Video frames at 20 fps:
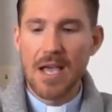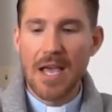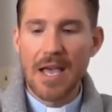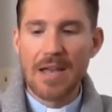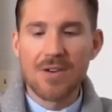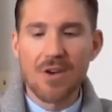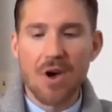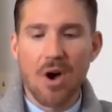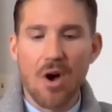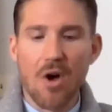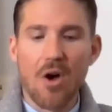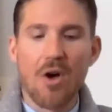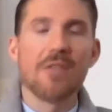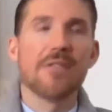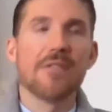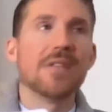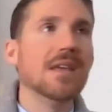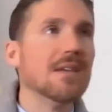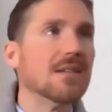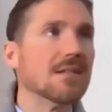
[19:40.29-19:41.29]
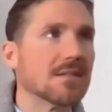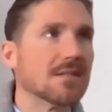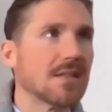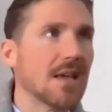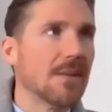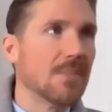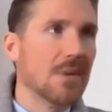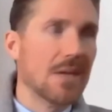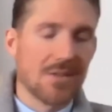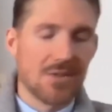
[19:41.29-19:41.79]
And all these,
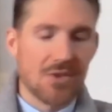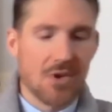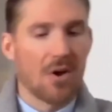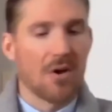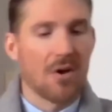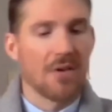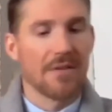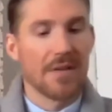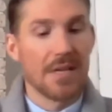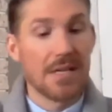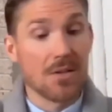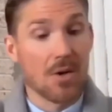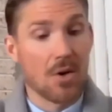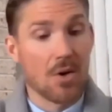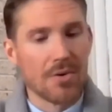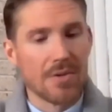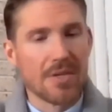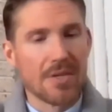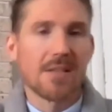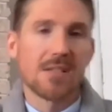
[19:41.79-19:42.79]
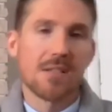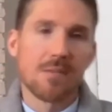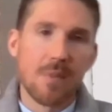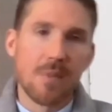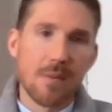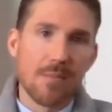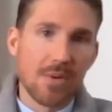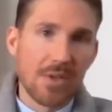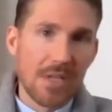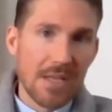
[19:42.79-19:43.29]
that means all these Old
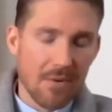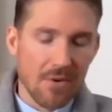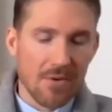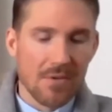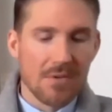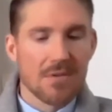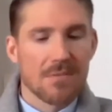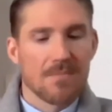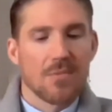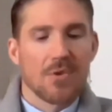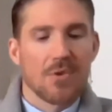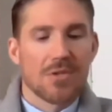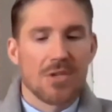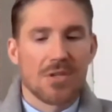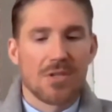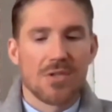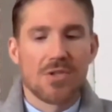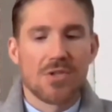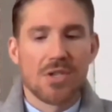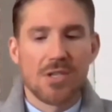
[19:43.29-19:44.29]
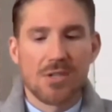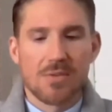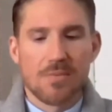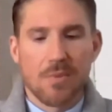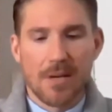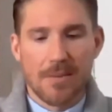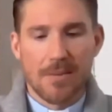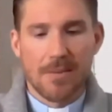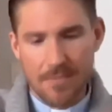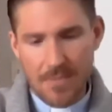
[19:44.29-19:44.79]
Testament believers, which is just
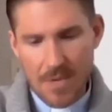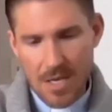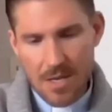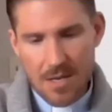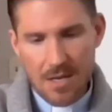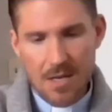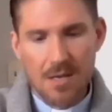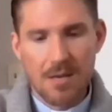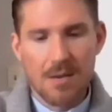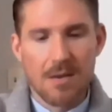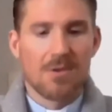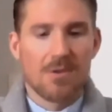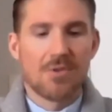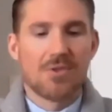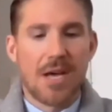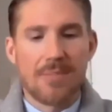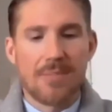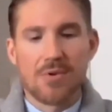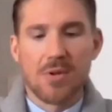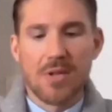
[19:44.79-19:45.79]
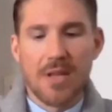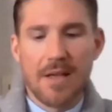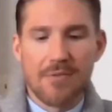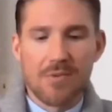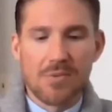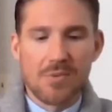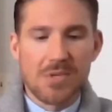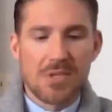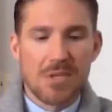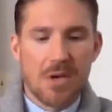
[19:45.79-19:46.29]
what chapter
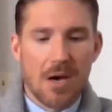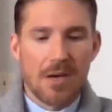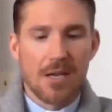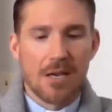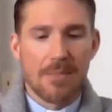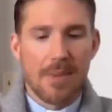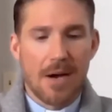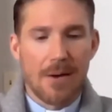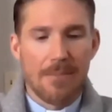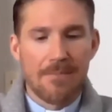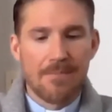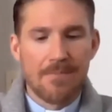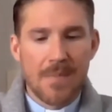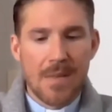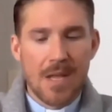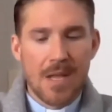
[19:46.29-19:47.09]
11 was talking about,